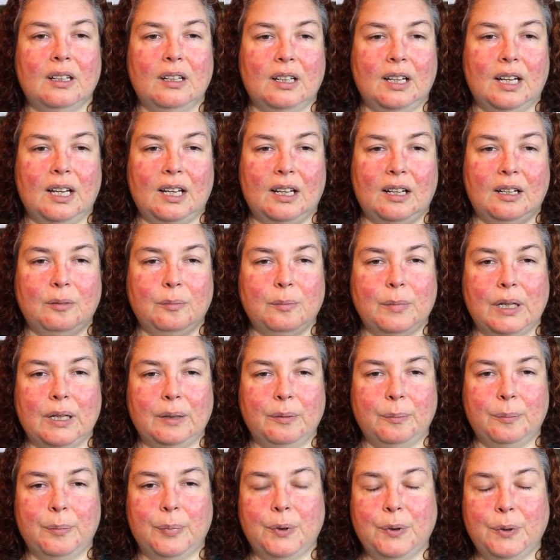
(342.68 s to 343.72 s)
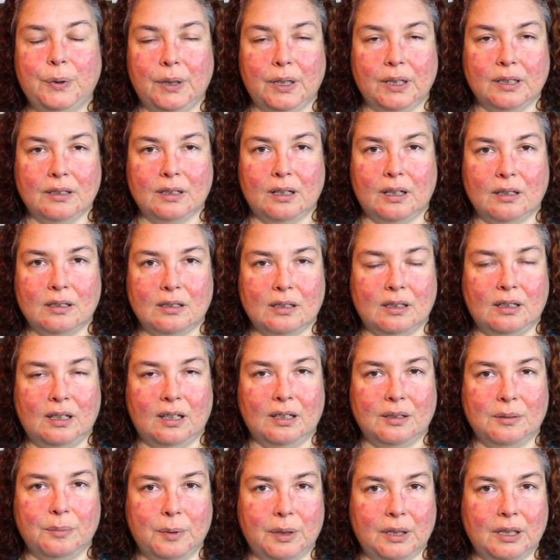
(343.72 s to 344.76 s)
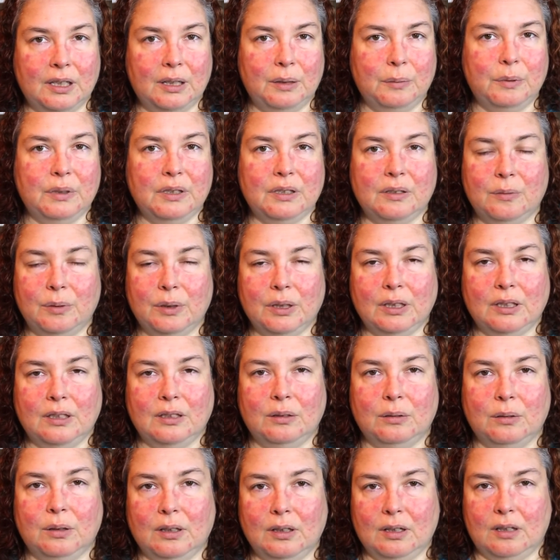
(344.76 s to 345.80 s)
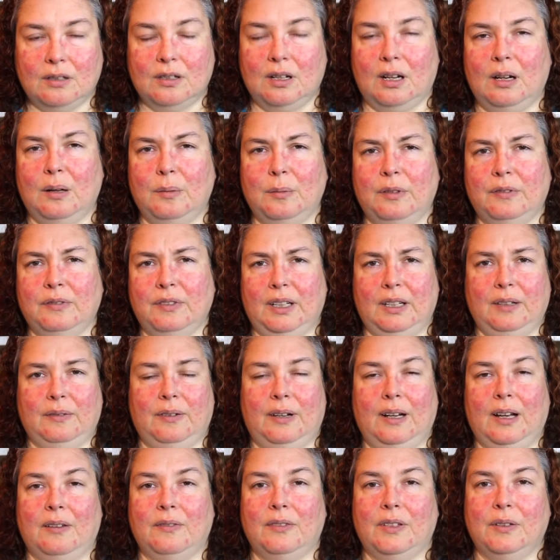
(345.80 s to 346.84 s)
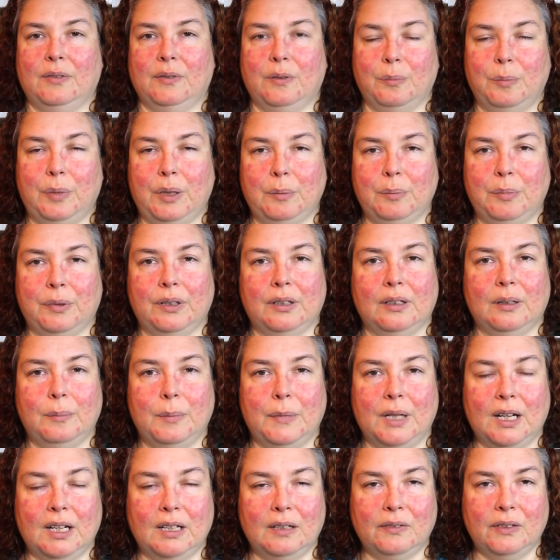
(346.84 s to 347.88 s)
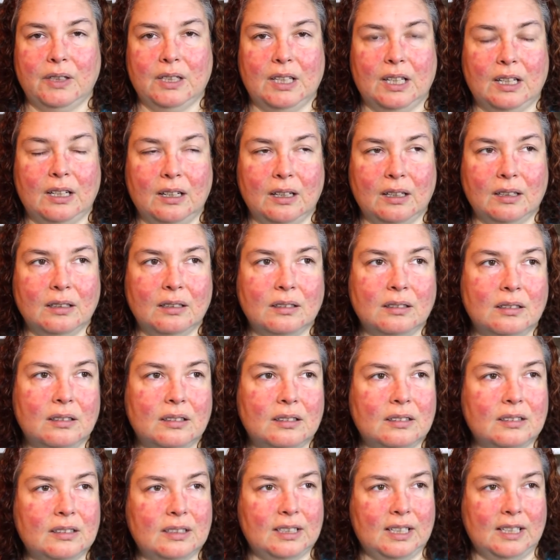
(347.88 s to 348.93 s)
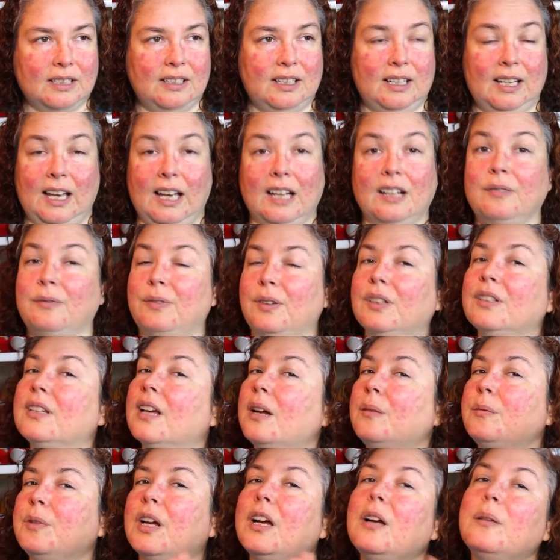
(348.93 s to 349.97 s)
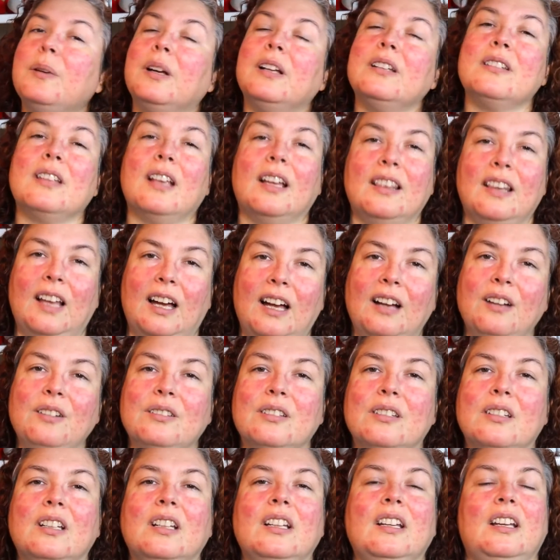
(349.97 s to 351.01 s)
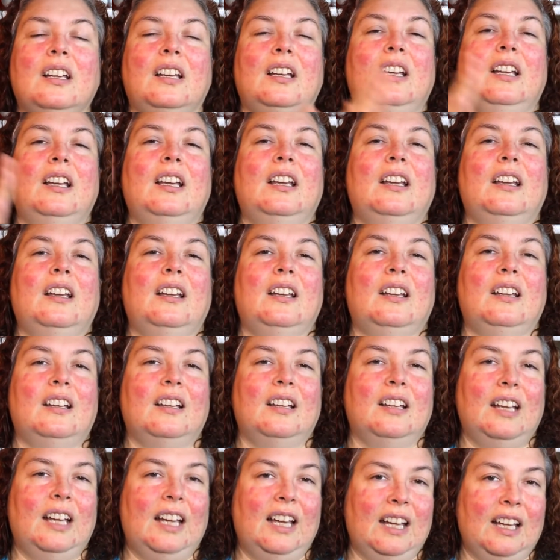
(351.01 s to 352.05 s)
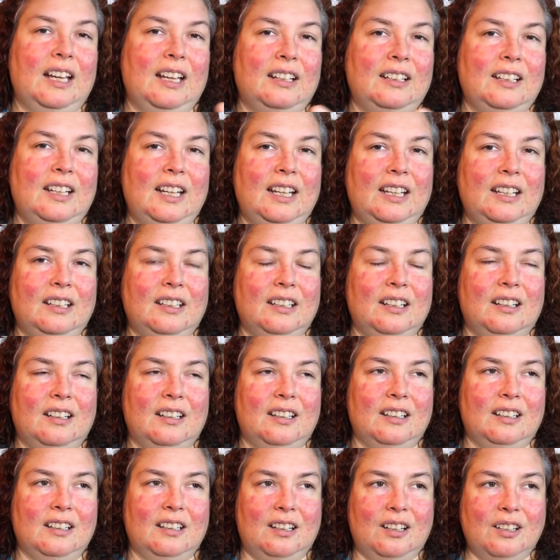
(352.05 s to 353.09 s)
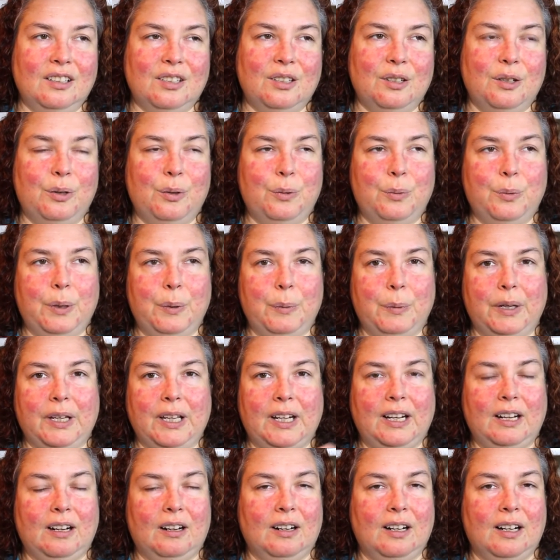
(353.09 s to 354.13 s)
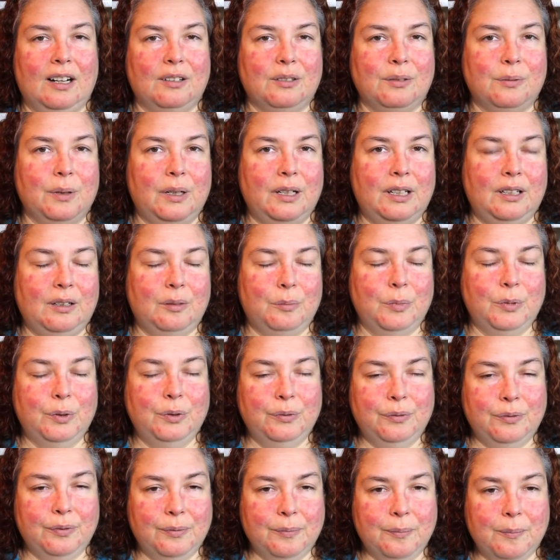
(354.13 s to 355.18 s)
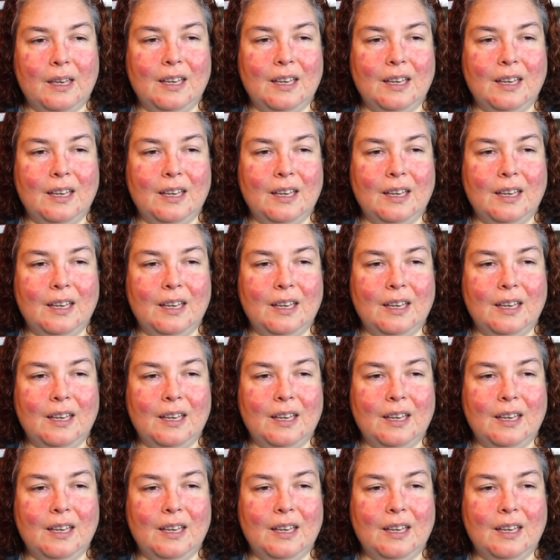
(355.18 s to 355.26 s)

And my poor exhausted husband, he was really doing the job of like five different people. I'm not even kidding. Because he had a full-time job outside the house, and he also, we were getting our house ready to move.